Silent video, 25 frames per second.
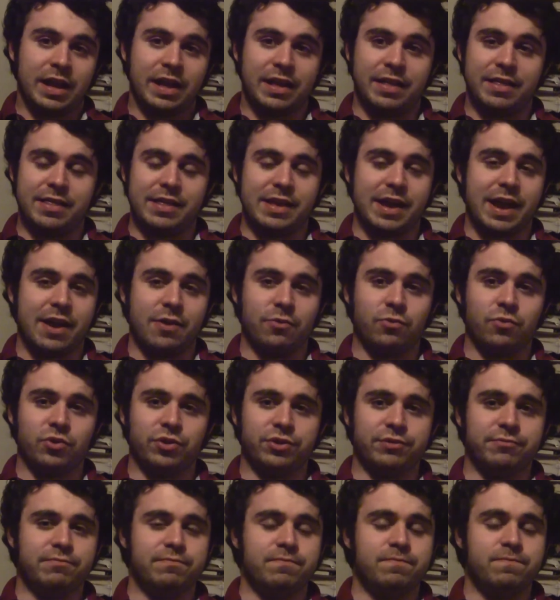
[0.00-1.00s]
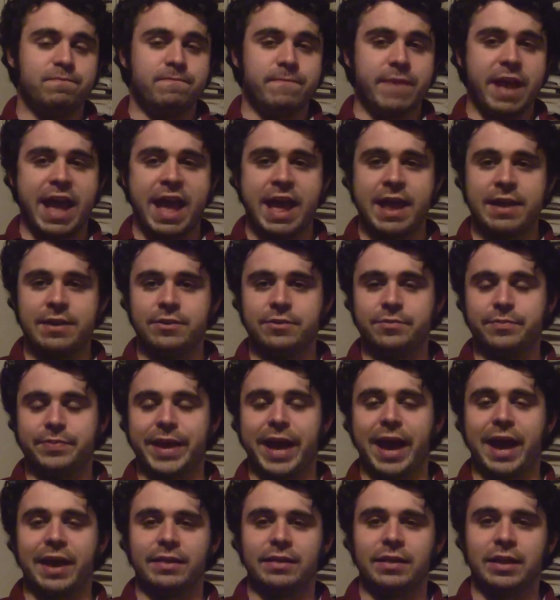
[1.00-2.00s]
That would end
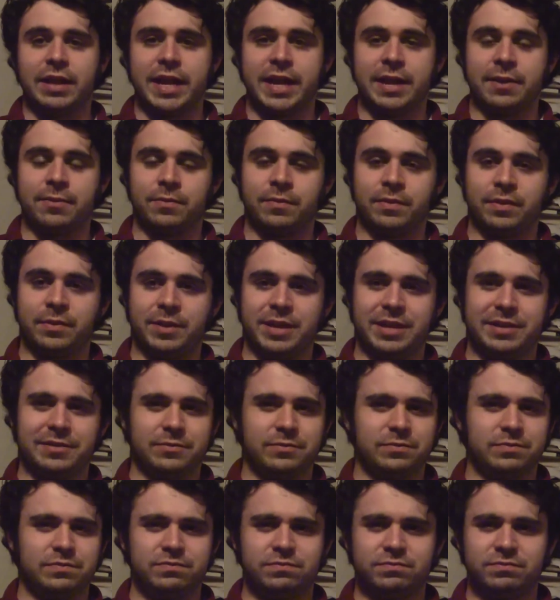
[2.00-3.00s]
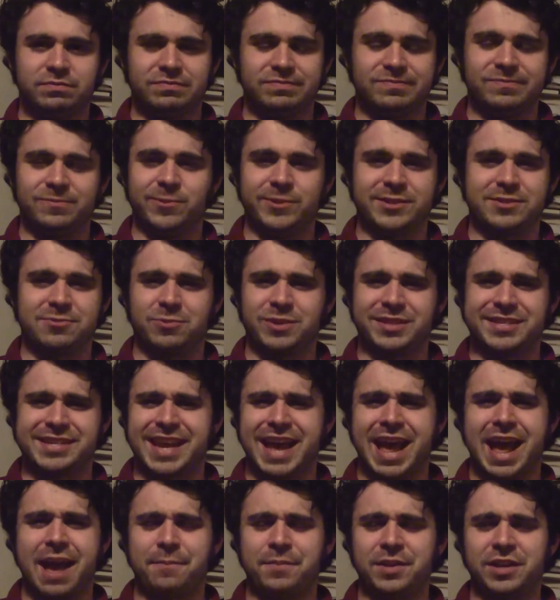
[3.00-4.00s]
badly. I mean, what's
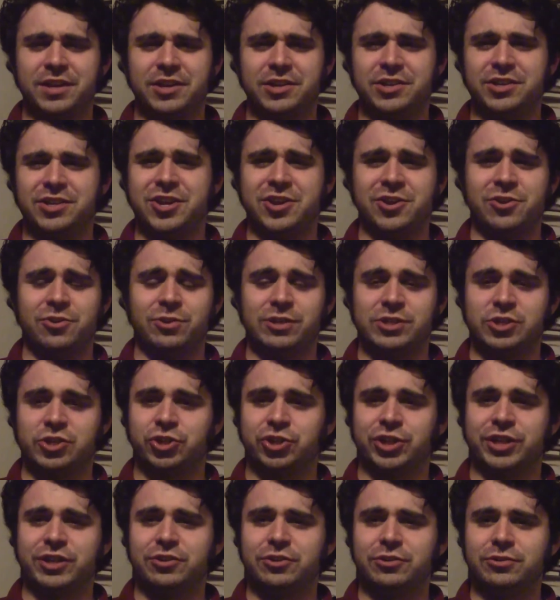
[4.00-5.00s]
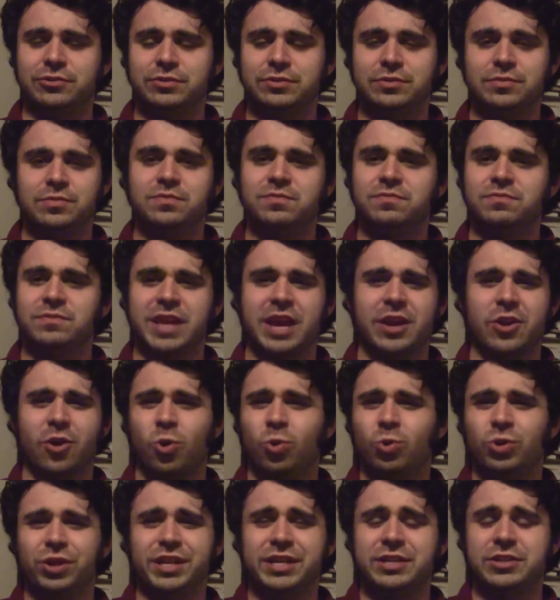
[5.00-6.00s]
Cap gonna do? His shield can
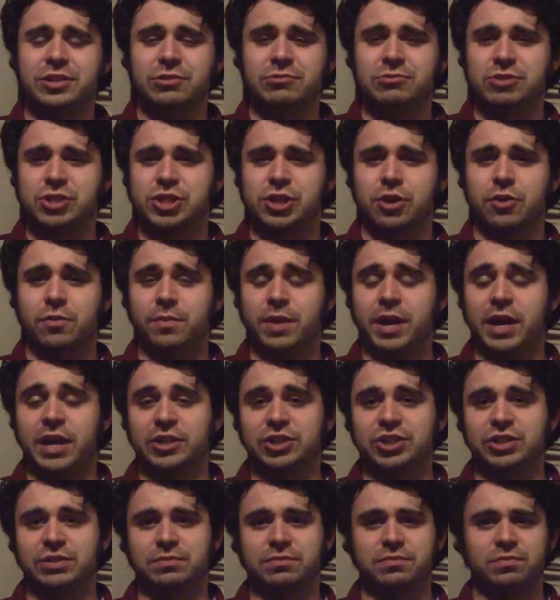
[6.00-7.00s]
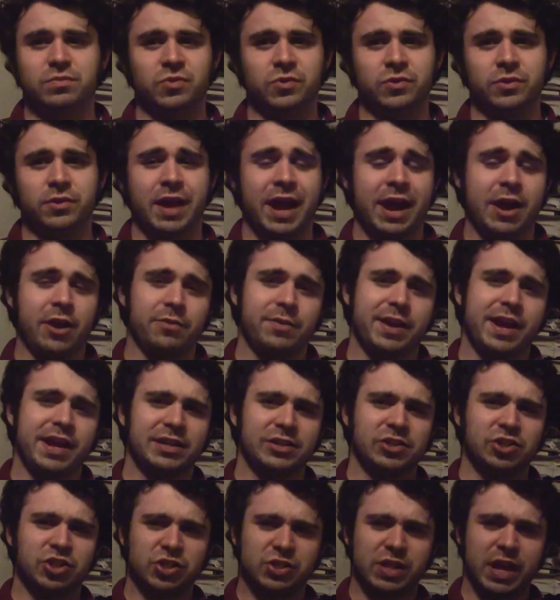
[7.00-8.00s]
only do so much. Iron Man
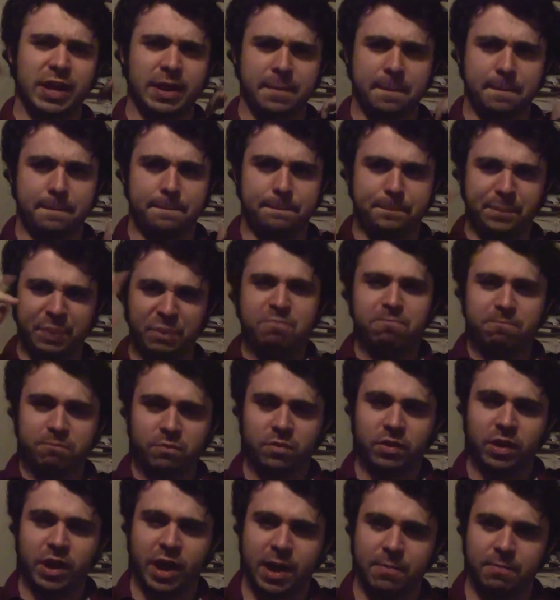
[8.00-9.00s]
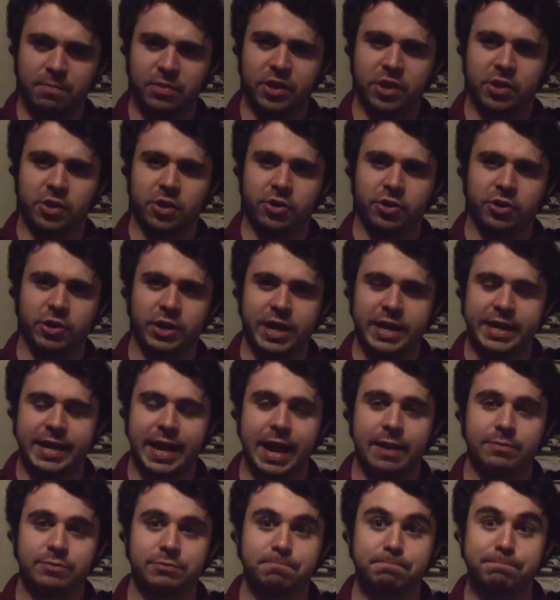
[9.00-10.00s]
can just yep, there go your
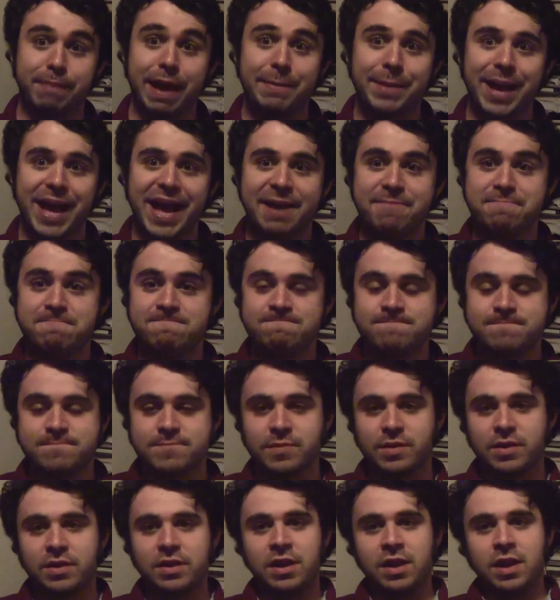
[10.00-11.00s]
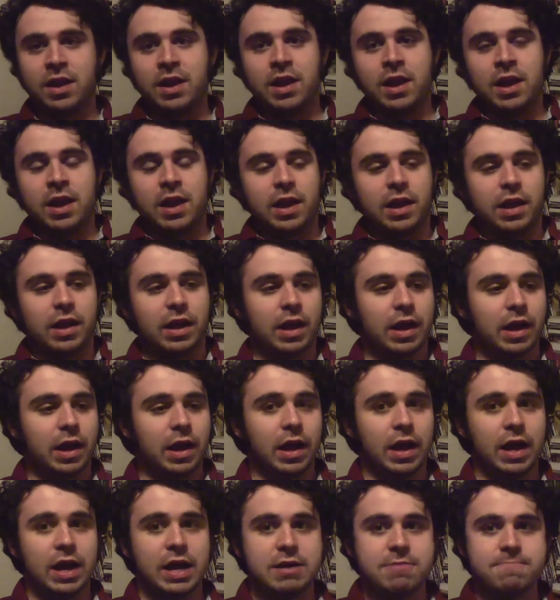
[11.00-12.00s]
kneecaps. Bye-bye.
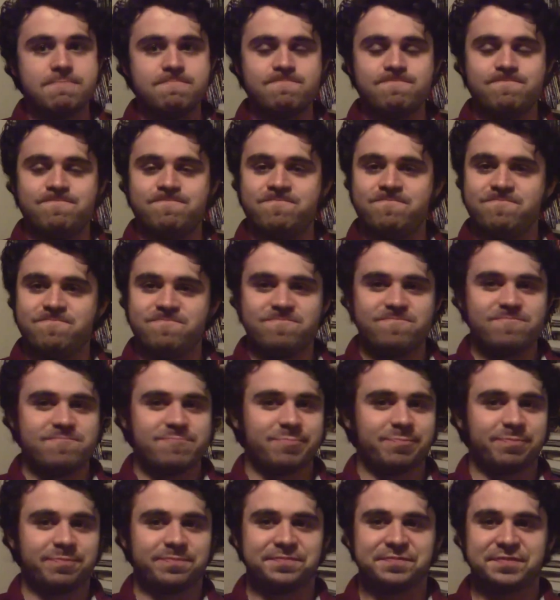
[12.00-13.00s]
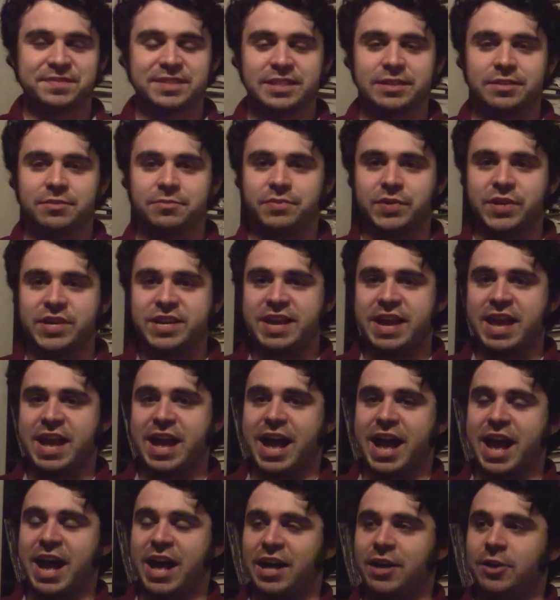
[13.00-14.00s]
But
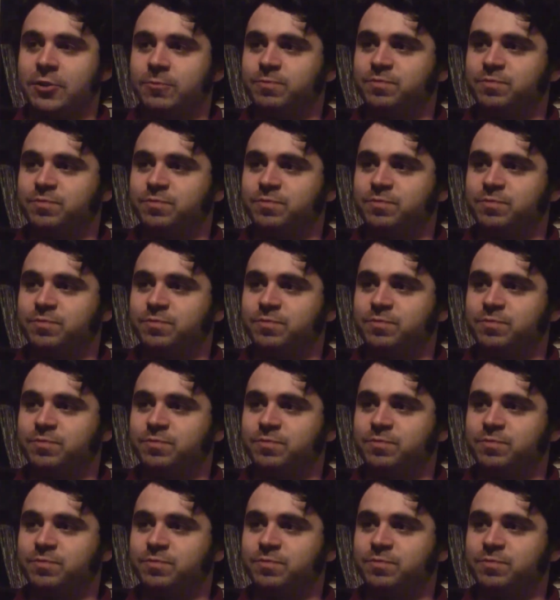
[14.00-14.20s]
yeah.